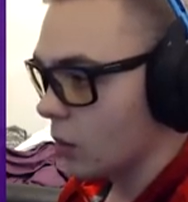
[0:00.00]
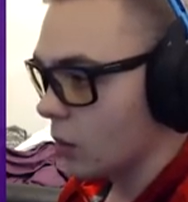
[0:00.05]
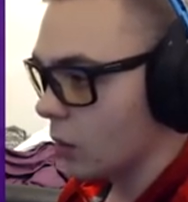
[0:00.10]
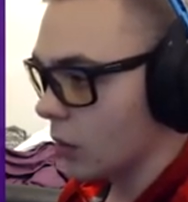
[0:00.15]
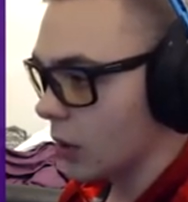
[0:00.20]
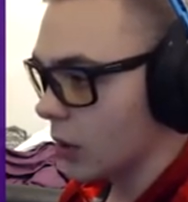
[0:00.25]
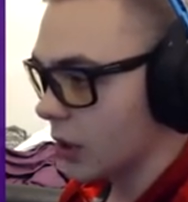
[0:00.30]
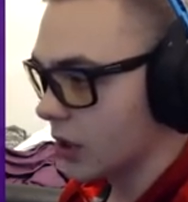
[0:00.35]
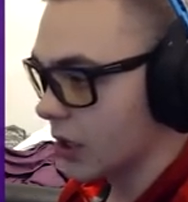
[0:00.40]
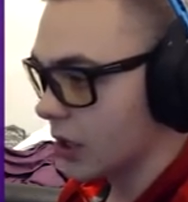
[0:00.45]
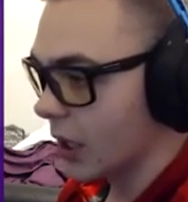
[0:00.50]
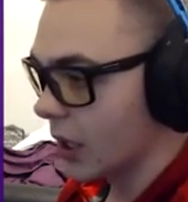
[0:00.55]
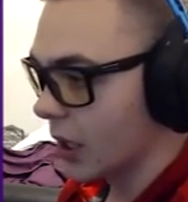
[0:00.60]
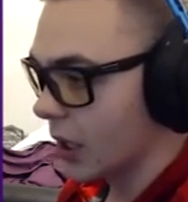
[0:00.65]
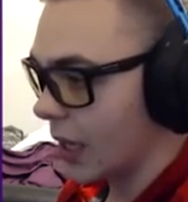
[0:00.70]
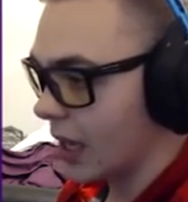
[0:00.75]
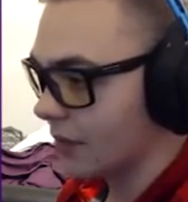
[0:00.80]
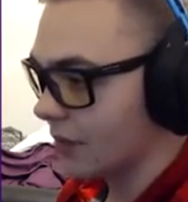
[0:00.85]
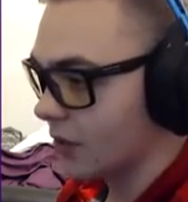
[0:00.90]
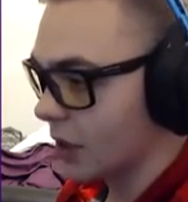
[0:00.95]
We're just going to
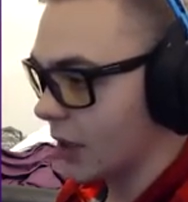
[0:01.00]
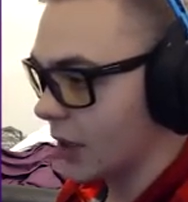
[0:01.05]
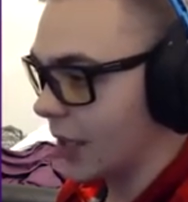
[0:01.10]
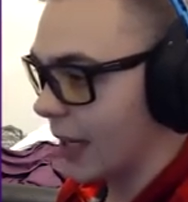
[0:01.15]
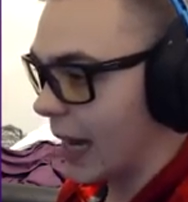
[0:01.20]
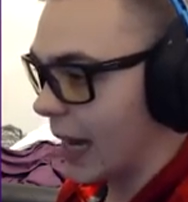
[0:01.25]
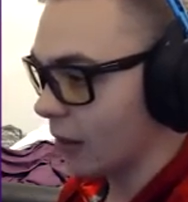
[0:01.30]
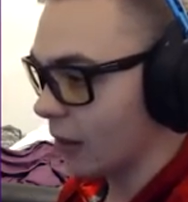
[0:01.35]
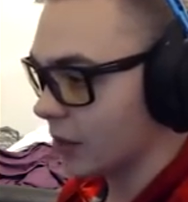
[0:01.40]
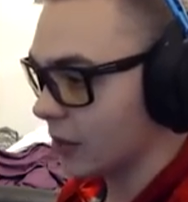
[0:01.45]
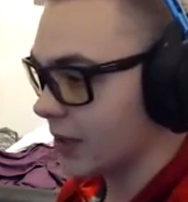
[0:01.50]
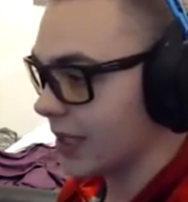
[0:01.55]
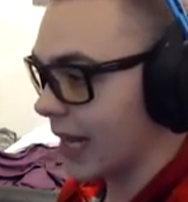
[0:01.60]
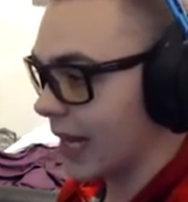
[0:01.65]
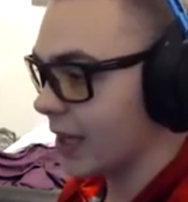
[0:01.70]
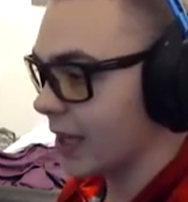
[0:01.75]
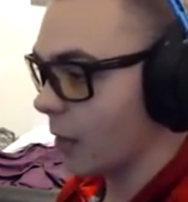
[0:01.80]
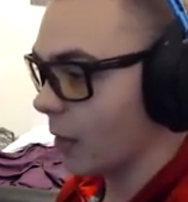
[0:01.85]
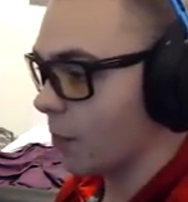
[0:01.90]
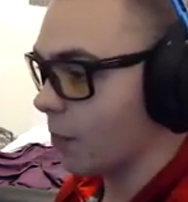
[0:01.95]
have to get
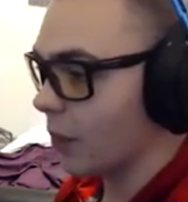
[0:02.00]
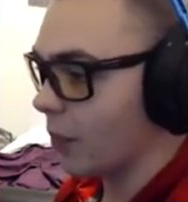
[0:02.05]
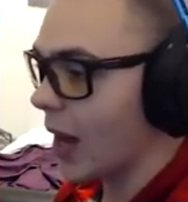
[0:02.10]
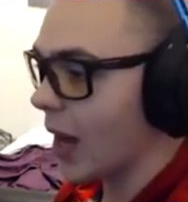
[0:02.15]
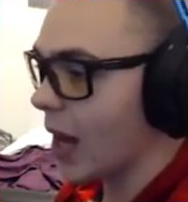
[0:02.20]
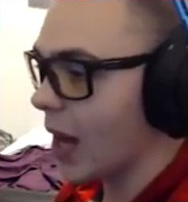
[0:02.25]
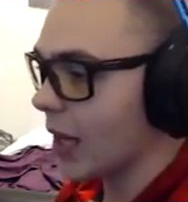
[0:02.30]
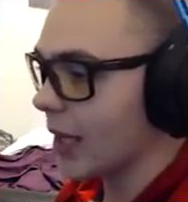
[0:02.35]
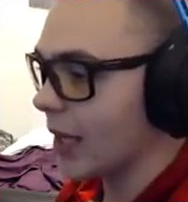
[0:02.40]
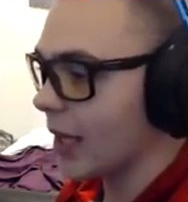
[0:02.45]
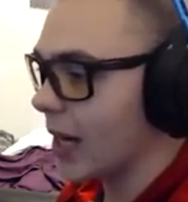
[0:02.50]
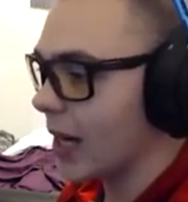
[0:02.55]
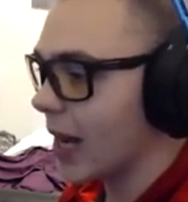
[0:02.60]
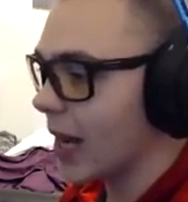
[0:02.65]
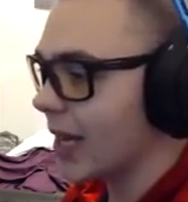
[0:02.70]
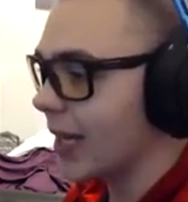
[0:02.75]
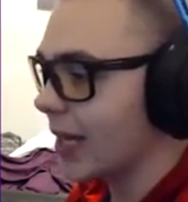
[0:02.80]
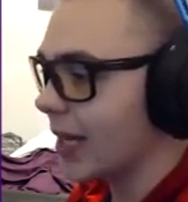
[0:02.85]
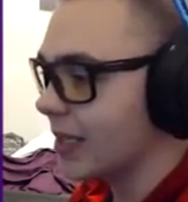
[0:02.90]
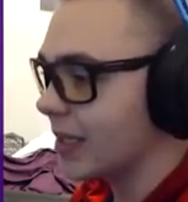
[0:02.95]
outside the pocket, and
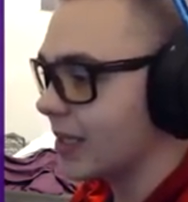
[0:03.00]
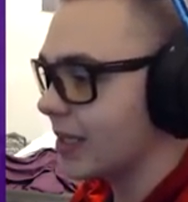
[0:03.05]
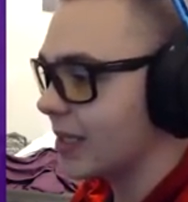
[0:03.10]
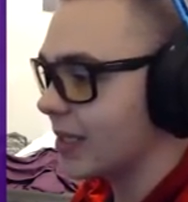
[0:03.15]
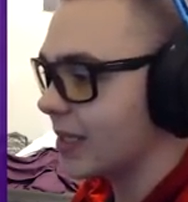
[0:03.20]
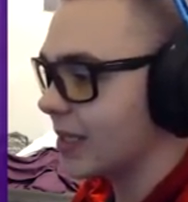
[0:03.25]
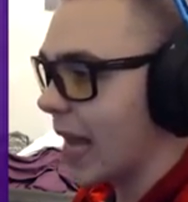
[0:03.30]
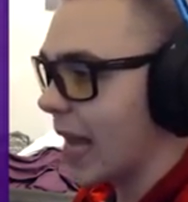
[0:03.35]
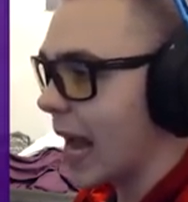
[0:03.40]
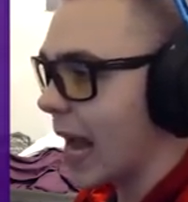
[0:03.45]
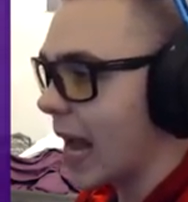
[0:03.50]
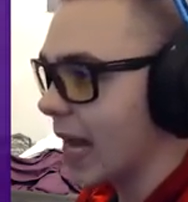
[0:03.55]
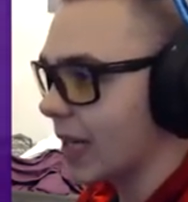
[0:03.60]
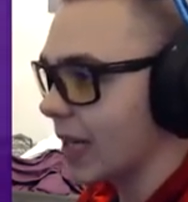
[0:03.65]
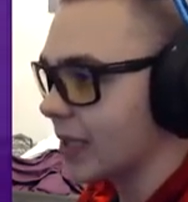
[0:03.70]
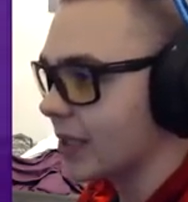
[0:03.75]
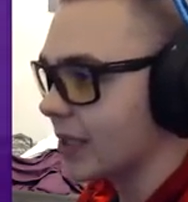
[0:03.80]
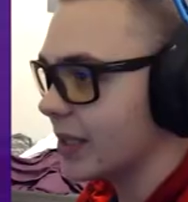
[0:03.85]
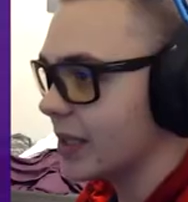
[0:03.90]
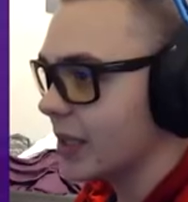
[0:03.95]
I get
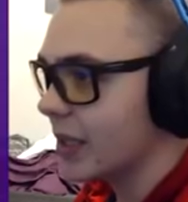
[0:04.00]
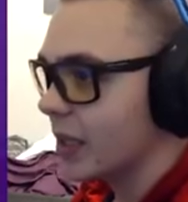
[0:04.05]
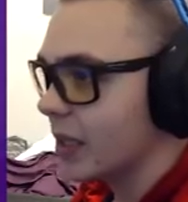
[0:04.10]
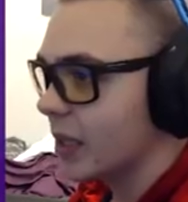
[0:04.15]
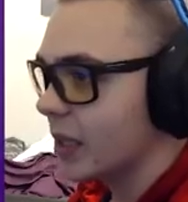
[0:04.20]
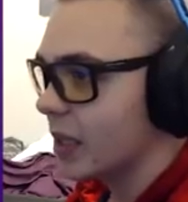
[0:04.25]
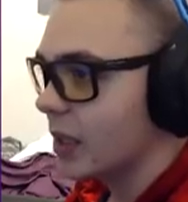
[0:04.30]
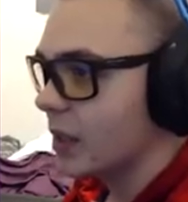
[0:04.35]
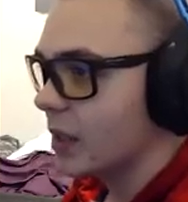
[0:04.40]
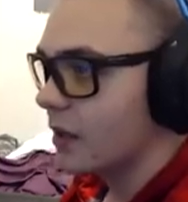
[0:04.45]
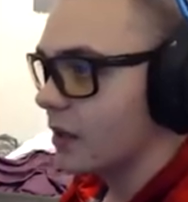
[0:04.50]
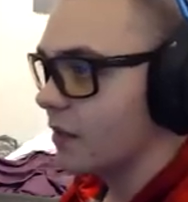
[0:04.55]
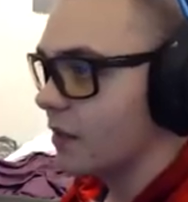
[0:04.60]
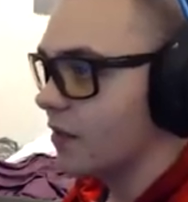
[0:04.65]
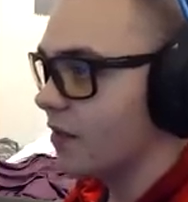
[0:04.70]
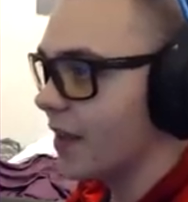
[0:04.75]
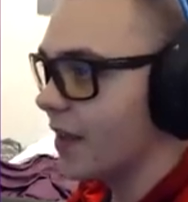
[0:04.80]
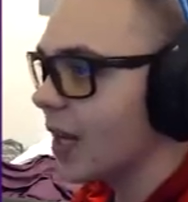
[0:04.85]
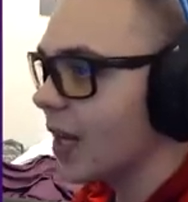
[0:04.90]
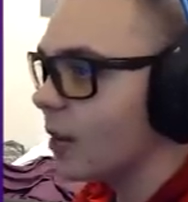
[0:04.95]
sacked.
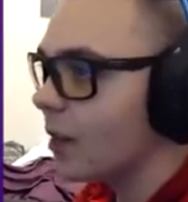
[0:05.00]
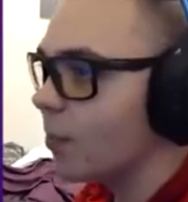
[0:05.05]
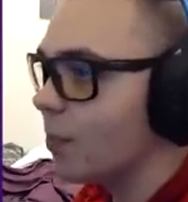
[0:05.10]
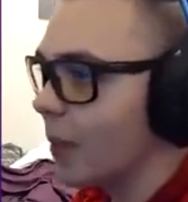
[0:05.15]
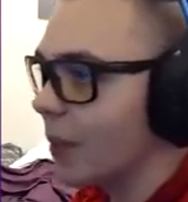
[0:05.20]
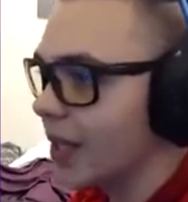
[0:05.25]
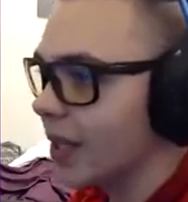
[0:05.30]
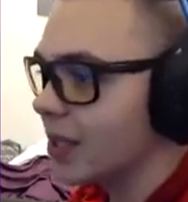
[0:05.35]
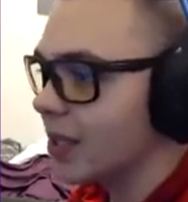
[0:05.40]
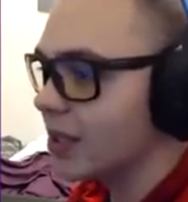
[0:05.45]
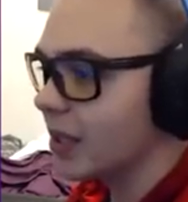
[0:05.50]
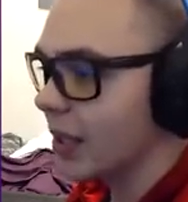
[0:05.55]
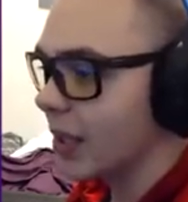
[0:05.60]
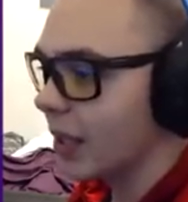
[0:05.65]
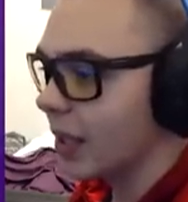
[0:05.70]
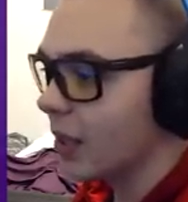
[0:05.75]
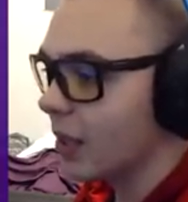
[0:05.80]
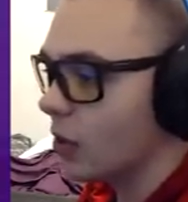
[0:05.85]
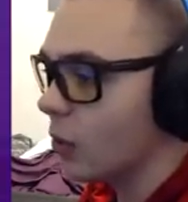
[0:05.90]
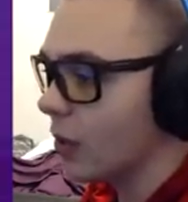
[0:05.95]
Vic
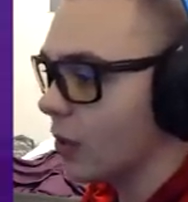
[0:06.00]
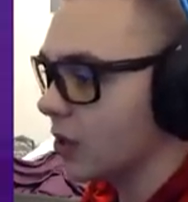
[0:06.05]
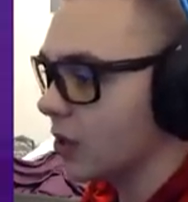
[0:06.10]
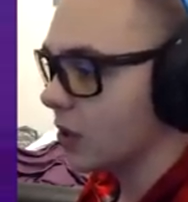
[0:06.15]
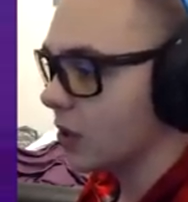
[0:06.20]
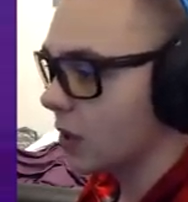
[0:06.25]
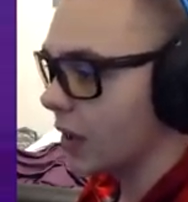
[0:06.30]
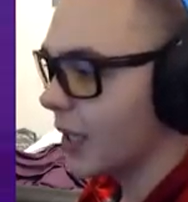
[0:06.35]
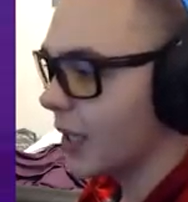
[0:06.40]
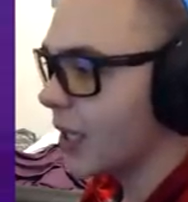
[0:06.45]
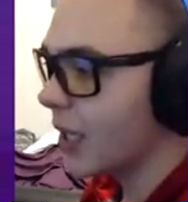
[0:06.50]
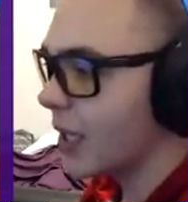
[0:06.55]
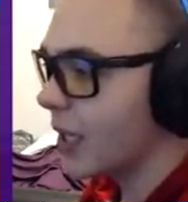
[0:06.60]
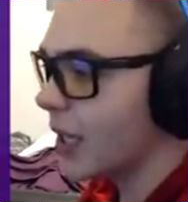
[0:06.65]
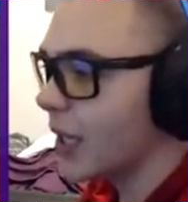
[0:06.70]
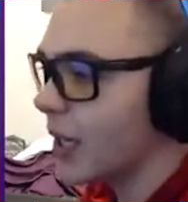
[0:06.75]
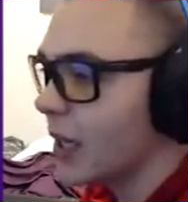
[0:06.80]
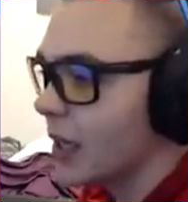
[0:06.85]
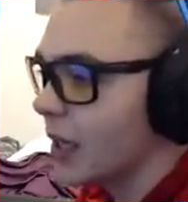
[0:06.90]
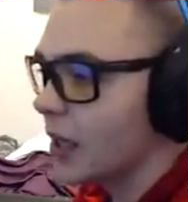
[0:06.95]
Beasley, who
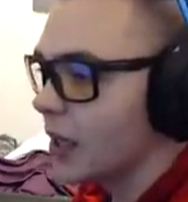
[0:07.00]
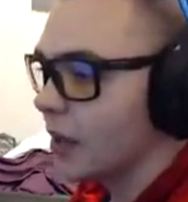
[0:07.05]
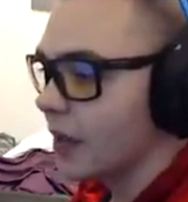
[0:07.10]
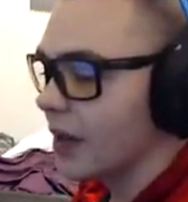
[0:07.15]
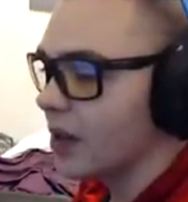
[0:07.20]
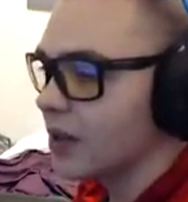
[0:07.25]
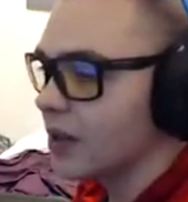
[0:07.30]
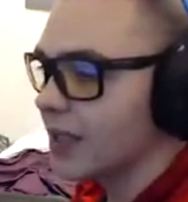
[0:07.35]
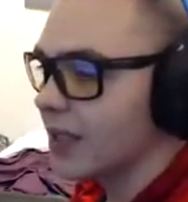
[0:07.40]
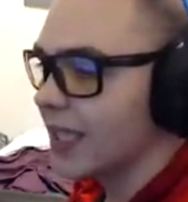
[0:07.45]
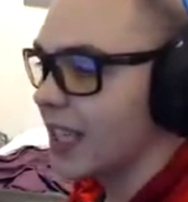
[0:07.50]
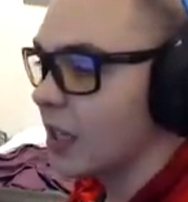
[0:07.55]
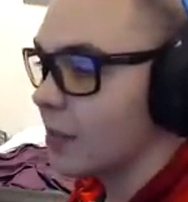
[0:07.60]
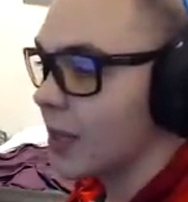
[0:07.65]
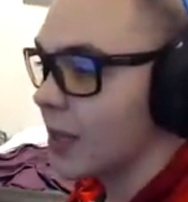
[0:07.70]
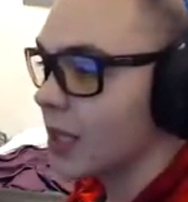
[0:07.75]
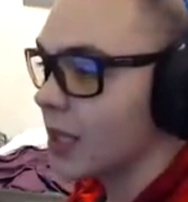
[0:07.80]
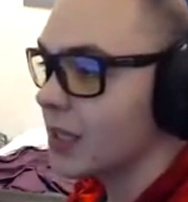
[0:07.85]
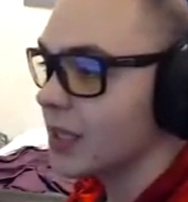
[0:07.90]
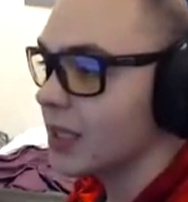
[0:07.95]
leading their team
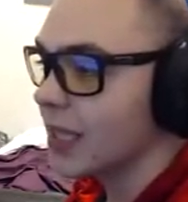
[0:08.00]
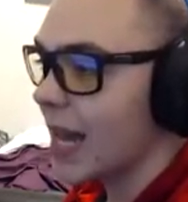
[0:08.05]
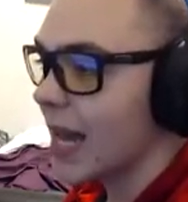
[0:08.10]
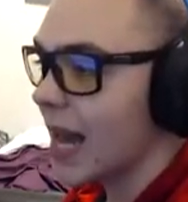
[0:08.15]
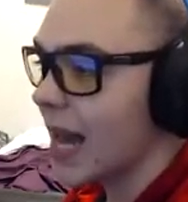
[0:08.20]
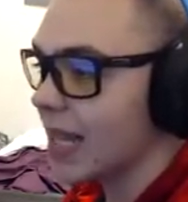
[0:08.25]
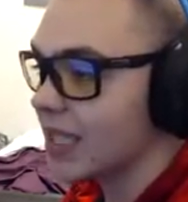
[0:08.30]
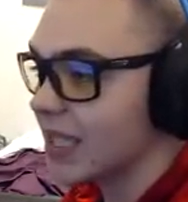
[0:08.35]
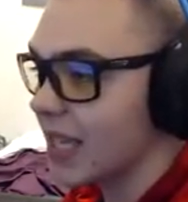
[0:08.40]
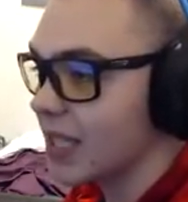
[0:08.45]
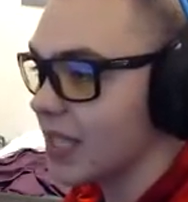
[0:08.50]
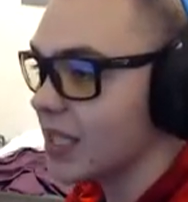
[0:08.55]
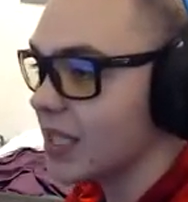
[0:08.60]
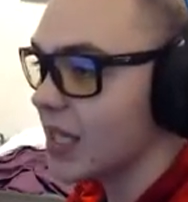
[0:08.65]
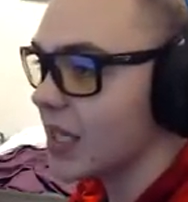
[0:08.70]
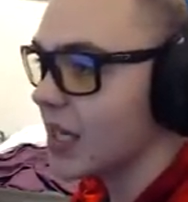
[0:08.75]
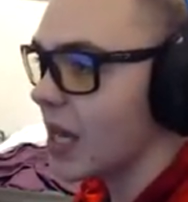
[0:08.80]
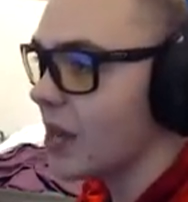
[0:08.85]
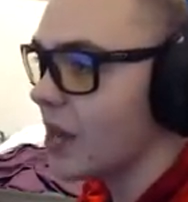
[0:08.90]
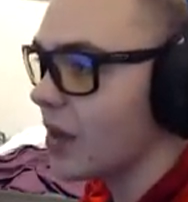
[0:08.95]
in sacks, gets
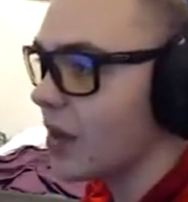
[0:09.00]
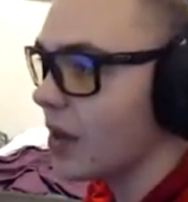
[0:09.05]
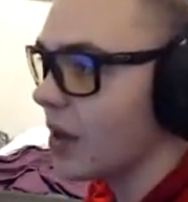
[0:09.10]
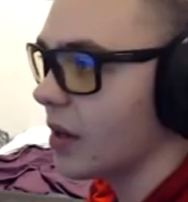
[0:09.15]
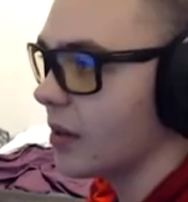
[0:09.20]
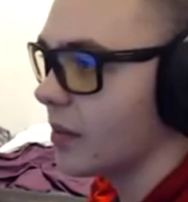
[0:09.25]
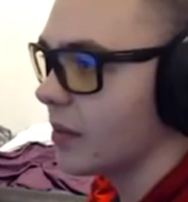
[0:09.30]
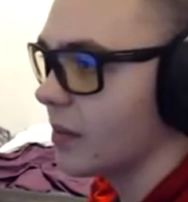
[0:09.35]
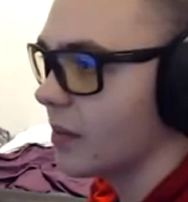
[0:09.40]
another.